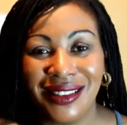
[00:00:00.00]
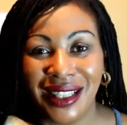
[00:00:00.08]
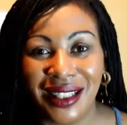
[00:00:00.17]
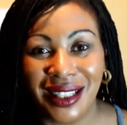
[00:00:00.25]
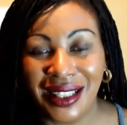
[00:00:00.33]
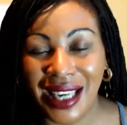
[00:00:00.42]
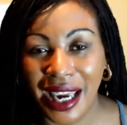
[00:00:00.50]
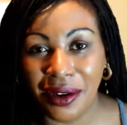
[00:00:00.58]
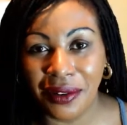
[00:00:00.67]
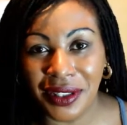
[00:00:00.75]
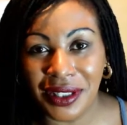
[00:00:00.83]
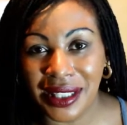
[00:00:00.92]
taking care
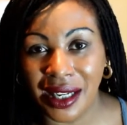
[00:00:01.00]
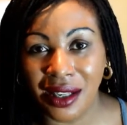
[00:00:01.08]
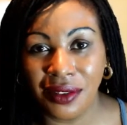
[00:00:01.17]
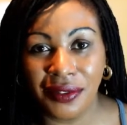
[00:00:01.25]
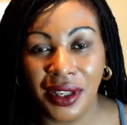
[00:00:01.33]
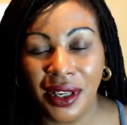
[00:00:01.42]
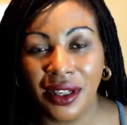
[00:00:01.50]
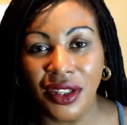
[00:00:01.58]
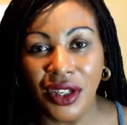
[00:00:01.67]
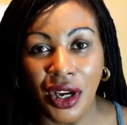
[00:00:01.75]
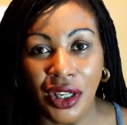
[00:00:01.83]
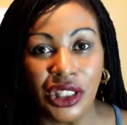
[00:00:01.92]
of the self,
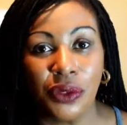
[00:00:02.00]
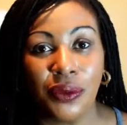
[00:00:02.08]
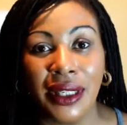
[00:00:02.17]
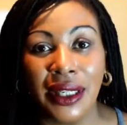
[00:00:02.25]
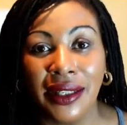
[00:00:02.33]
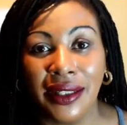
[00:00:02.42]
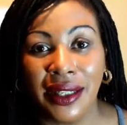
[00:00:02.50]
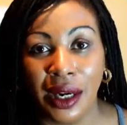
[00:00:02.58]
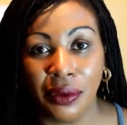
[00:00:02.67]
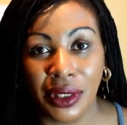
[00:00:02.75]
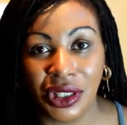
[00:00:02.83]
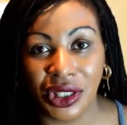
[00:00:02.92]
nurturing and
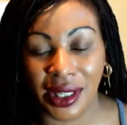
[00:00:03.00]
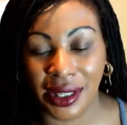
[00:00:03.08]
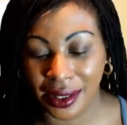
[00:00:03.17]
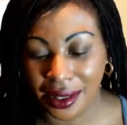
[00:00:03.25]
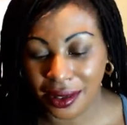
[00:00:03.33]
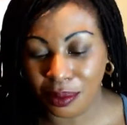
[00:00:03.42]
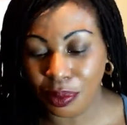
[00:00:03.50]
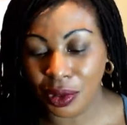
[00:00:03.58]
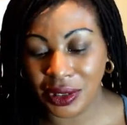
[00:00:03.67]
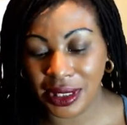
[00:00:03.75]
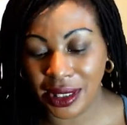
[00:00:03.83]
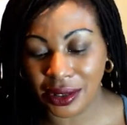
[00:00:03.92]
nourishing the
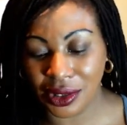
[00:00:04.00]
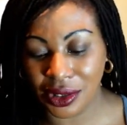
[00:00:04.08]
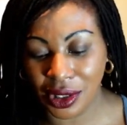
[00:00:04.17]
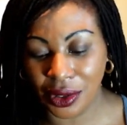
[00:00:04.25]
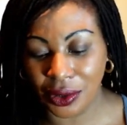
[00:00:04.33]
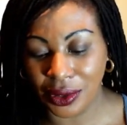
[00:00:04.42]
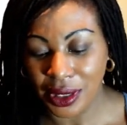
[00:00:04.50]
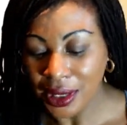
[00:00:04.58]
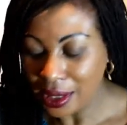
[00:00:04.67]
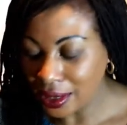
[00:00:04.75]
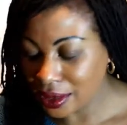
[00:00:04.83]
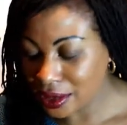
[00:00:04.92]
body and soul.
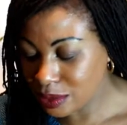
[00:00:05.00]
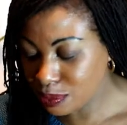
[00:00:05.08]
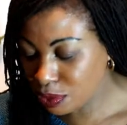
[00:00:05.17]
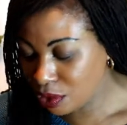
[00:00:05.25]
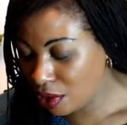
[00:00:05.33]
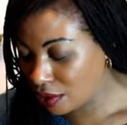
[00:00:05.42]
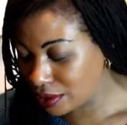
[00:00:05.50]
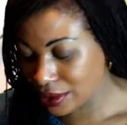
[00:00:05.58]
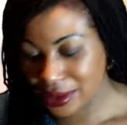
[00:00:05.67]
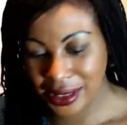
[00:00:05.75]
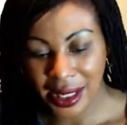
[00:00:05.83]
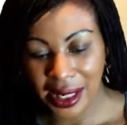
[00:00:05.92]
And it's
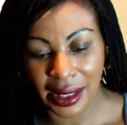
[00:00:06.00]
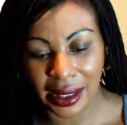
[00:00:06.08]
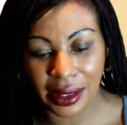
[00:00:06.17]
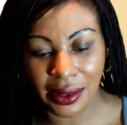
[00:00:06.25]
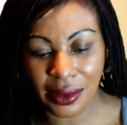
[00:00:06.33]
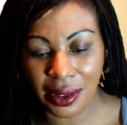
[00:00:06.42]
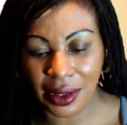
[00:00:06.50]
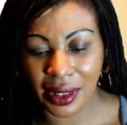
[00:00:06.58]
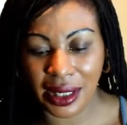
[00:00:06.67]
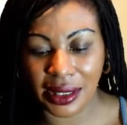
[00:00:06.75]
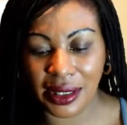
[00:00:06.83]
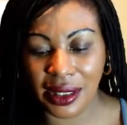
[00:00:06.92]
bronze. And I look at
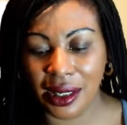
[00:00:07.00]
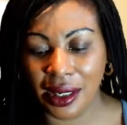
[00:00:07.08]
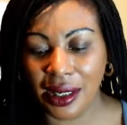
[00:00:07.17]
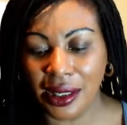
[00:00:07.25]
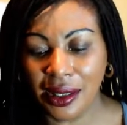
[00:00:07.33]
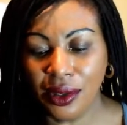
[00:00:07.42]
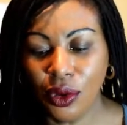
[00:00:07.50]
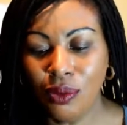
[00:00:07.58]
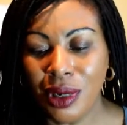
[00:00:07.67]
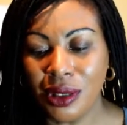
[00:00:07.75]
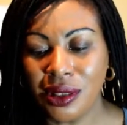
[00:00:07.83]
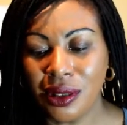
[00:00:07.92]
this and it
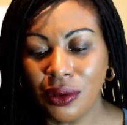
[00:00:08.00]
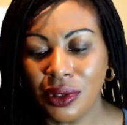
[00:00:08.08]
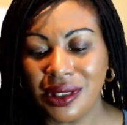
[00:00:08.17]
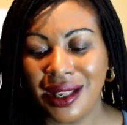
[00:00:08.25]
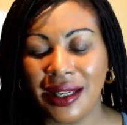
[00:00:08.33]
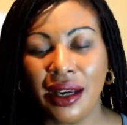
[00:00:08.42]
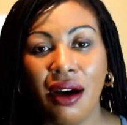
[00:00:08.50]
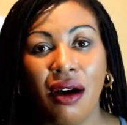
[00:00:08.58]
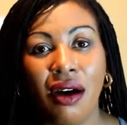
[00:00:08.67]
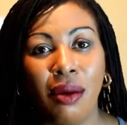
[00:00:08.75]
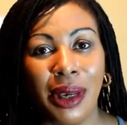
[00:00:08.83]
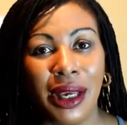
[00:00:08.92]
almost looks like
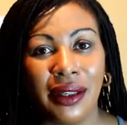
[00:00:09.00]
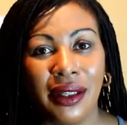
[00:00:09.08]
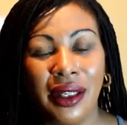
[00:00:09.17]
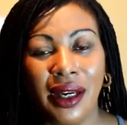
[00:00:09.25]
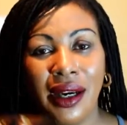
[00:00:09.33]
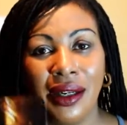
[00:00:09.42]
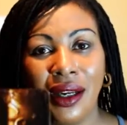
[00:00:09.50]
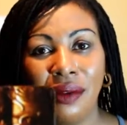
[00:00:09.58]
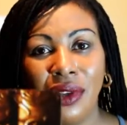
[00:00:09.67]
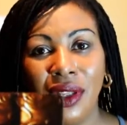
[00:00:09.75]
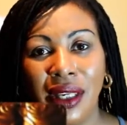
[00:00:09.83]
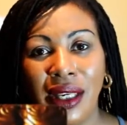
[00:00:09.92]
armor. And I'm
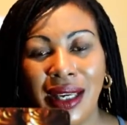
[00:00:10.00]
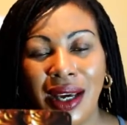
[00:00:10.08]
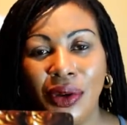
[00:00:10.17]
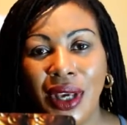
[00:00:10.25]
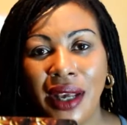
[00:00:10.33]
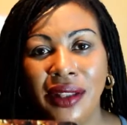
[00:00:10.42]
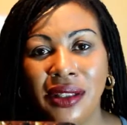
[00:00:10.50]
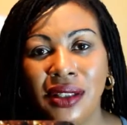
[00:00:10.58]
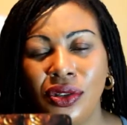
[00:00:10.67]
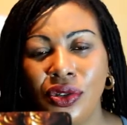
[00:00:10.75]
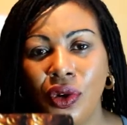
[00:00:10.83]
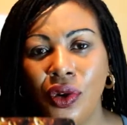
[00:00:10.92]
thinking, okay, this
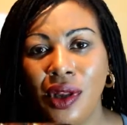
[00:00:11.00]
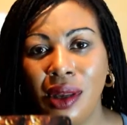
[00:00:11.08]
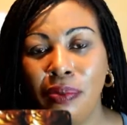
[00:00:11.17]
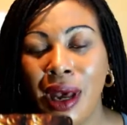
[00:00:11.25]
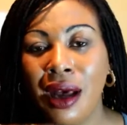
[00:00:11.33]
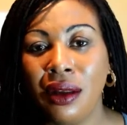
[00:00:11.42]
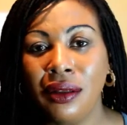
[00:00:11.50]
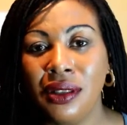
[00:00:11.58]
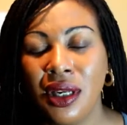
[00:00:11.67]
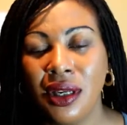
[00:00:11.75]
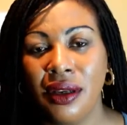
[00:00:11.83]
is not about